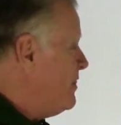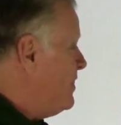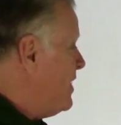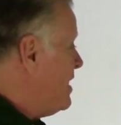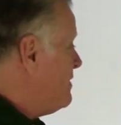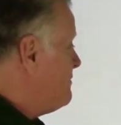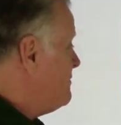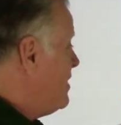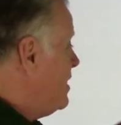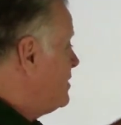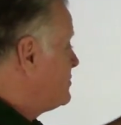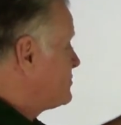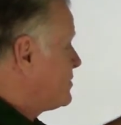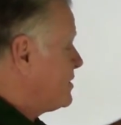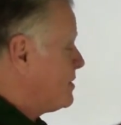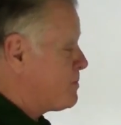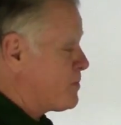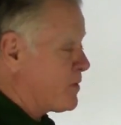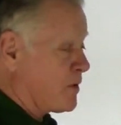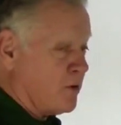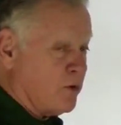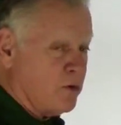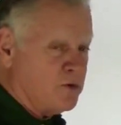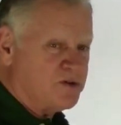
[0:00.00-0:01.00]
That valve is going
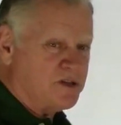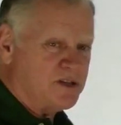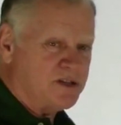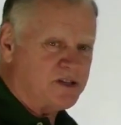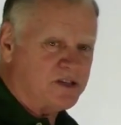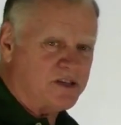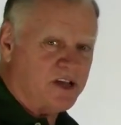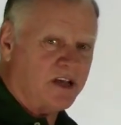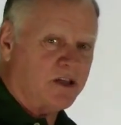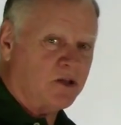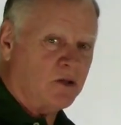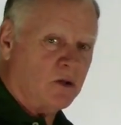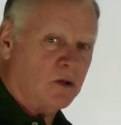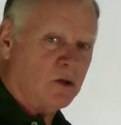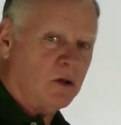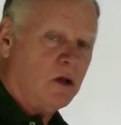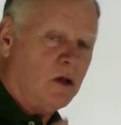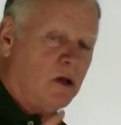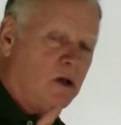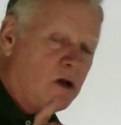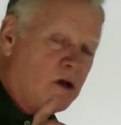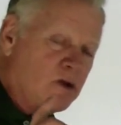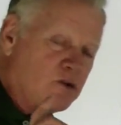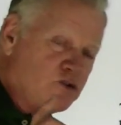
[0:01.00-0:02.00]
to produce a
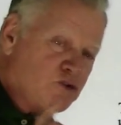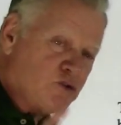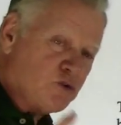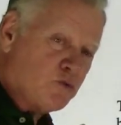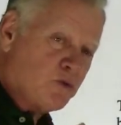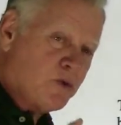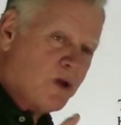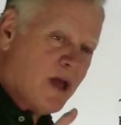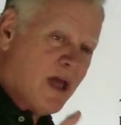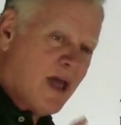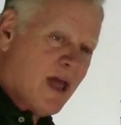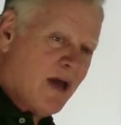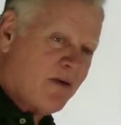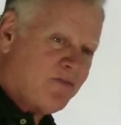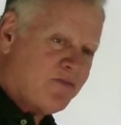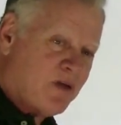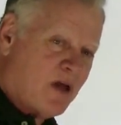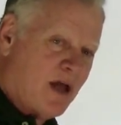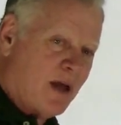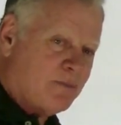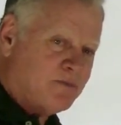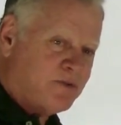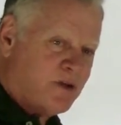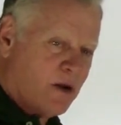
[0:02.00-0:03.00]
signal 2.5
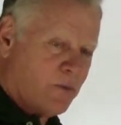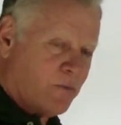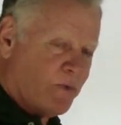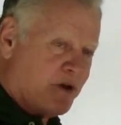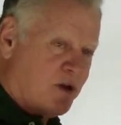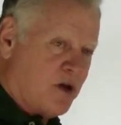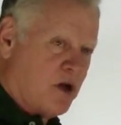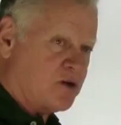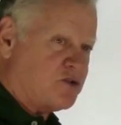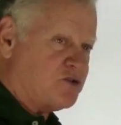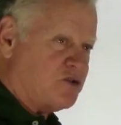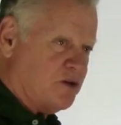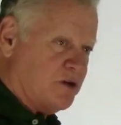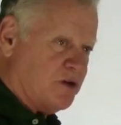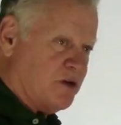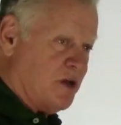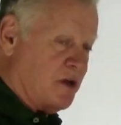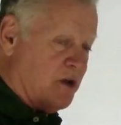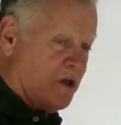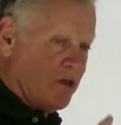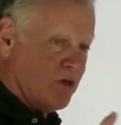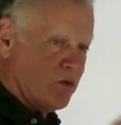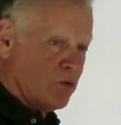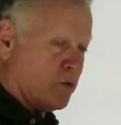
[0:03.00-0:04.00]
times that reduction.
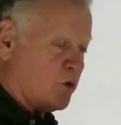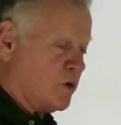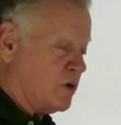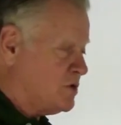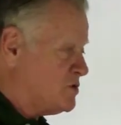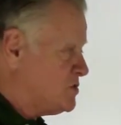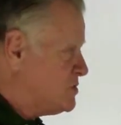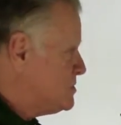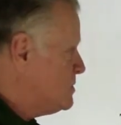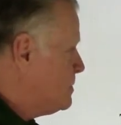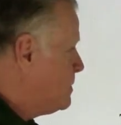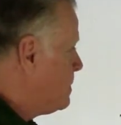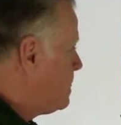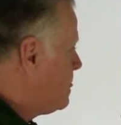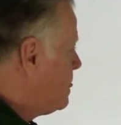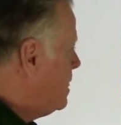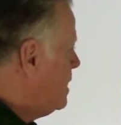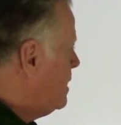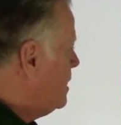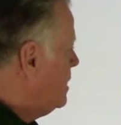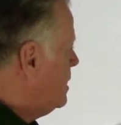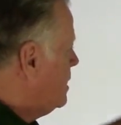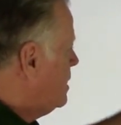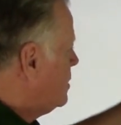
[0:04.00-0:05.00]
In other words,
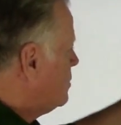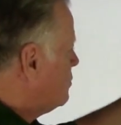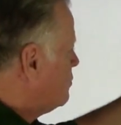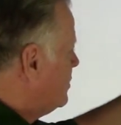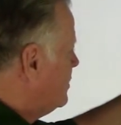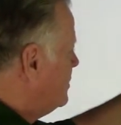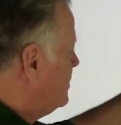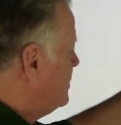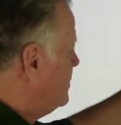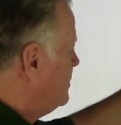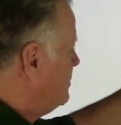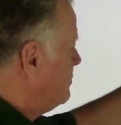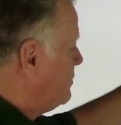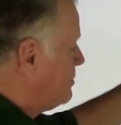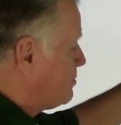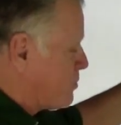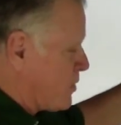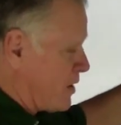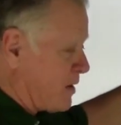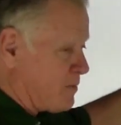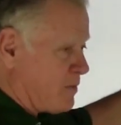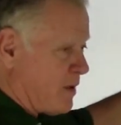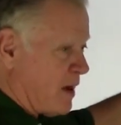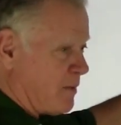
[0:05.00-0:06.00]

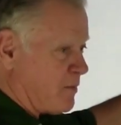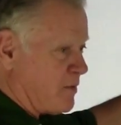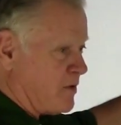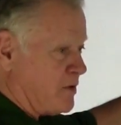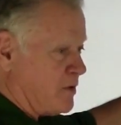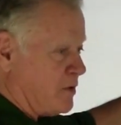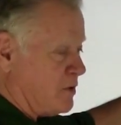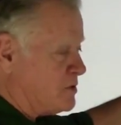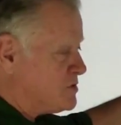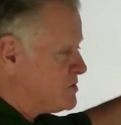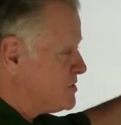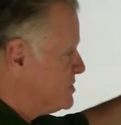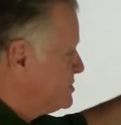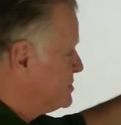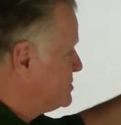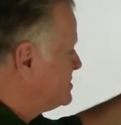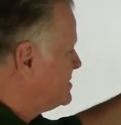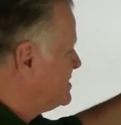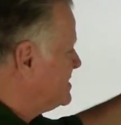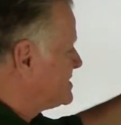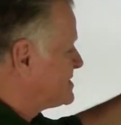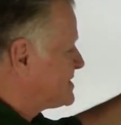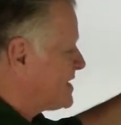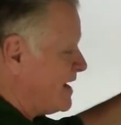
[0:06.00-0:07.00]
when brake pipe
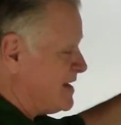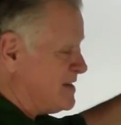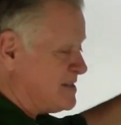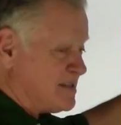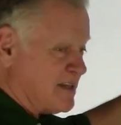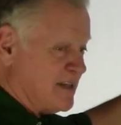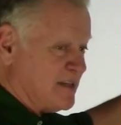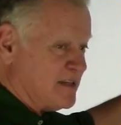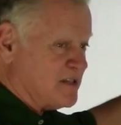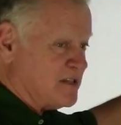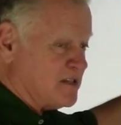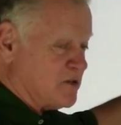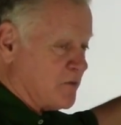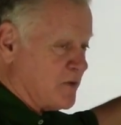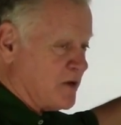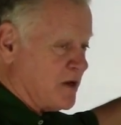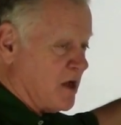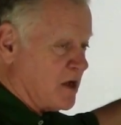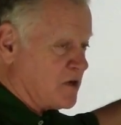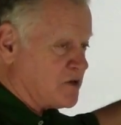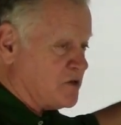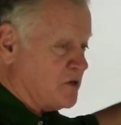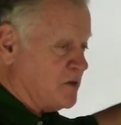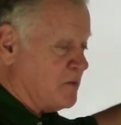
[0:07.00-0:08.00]
reduces, this guy senses the
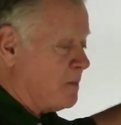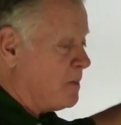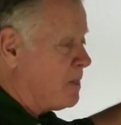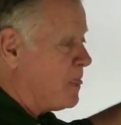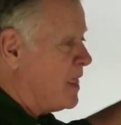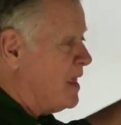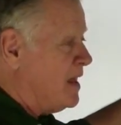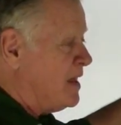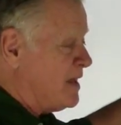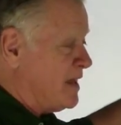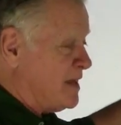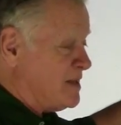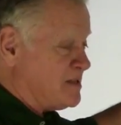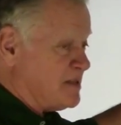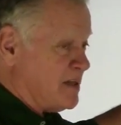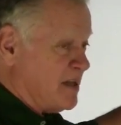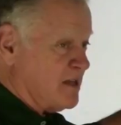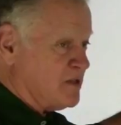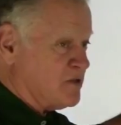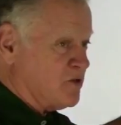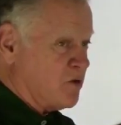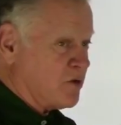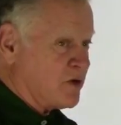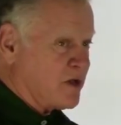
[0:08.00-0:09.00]
reduction. He
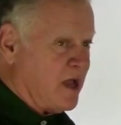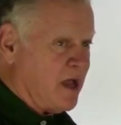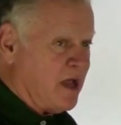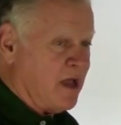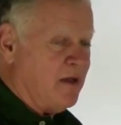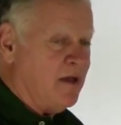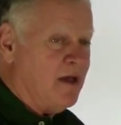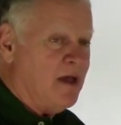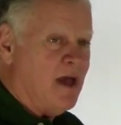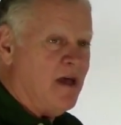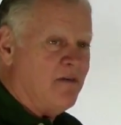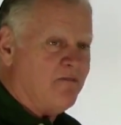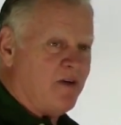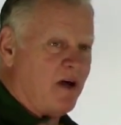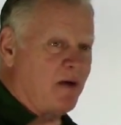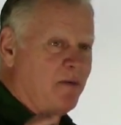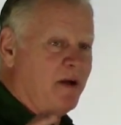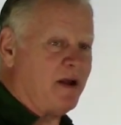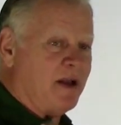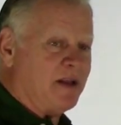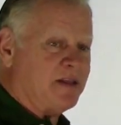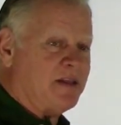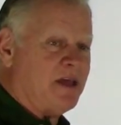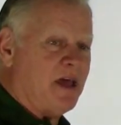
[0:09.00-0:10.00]
says, okay, if I
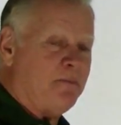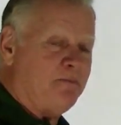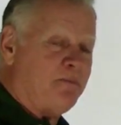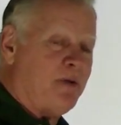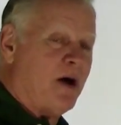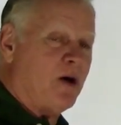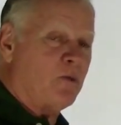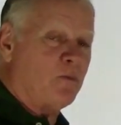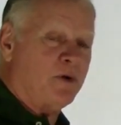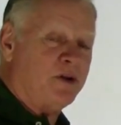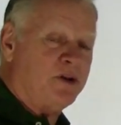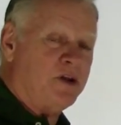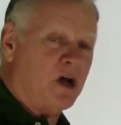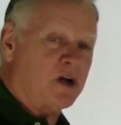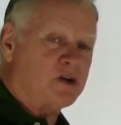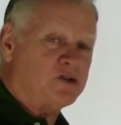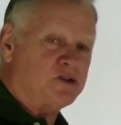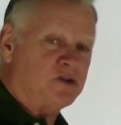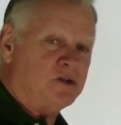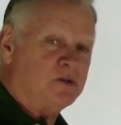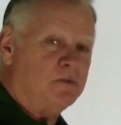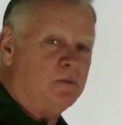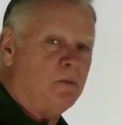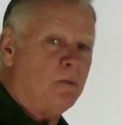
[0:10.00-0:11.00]
made a 10-pound
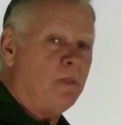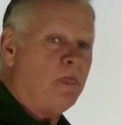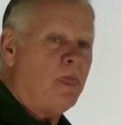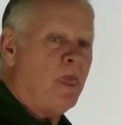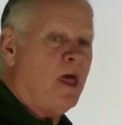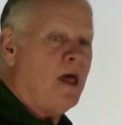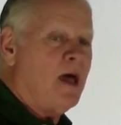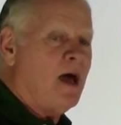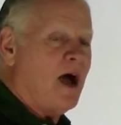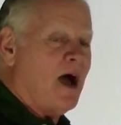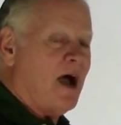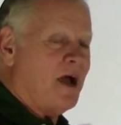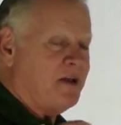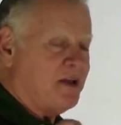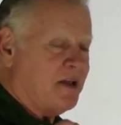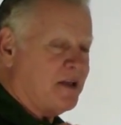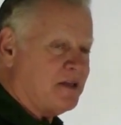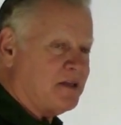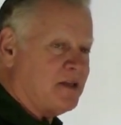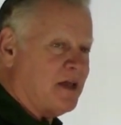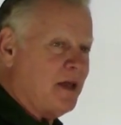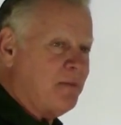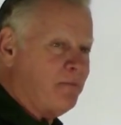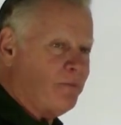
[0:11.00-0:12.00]
reduction, I
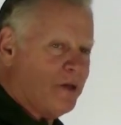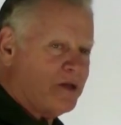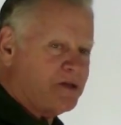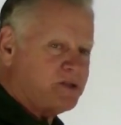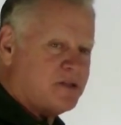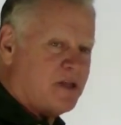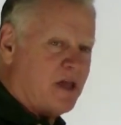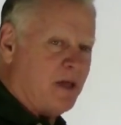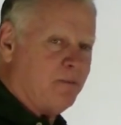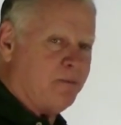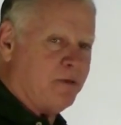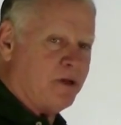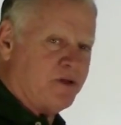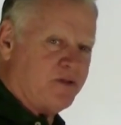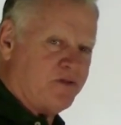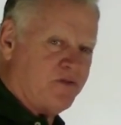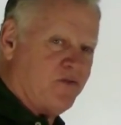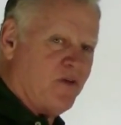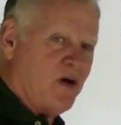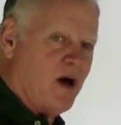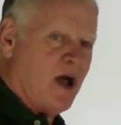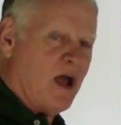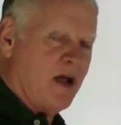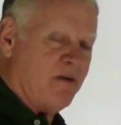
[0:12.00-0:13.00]
need 10 plus 10 plus
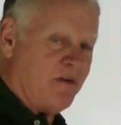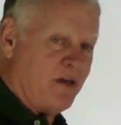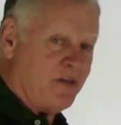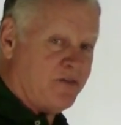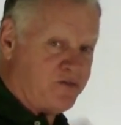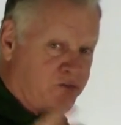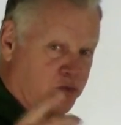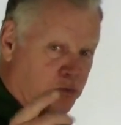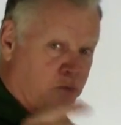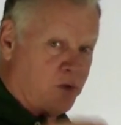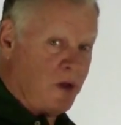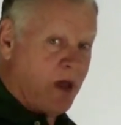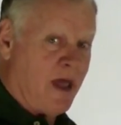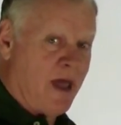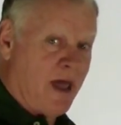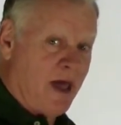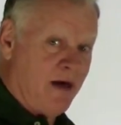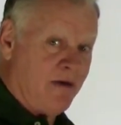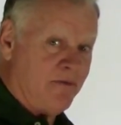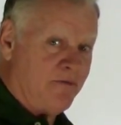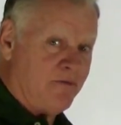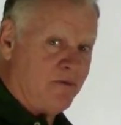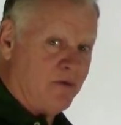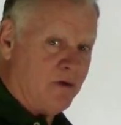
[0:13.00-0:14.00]
5. That's
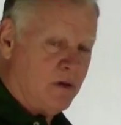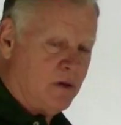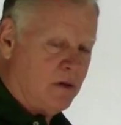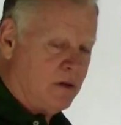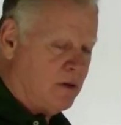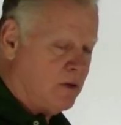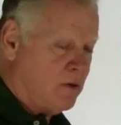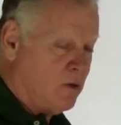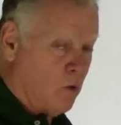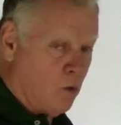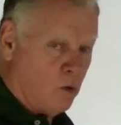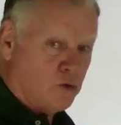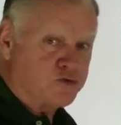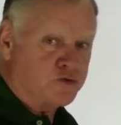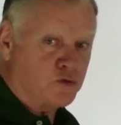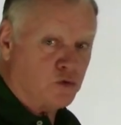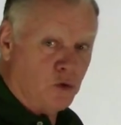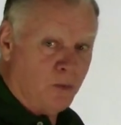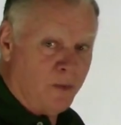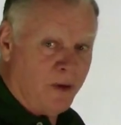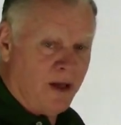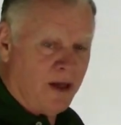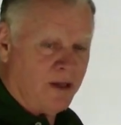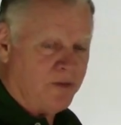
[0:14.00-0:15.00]
2.5. Old
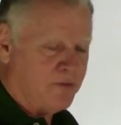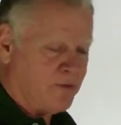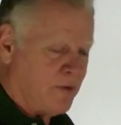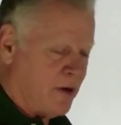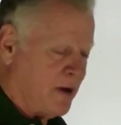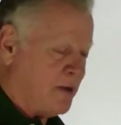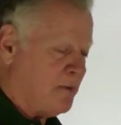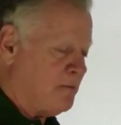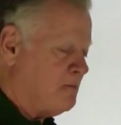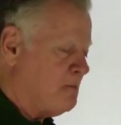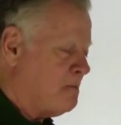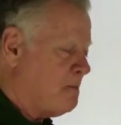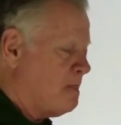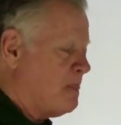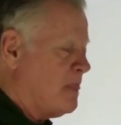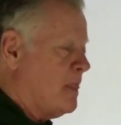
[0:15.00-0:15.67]
school math, right?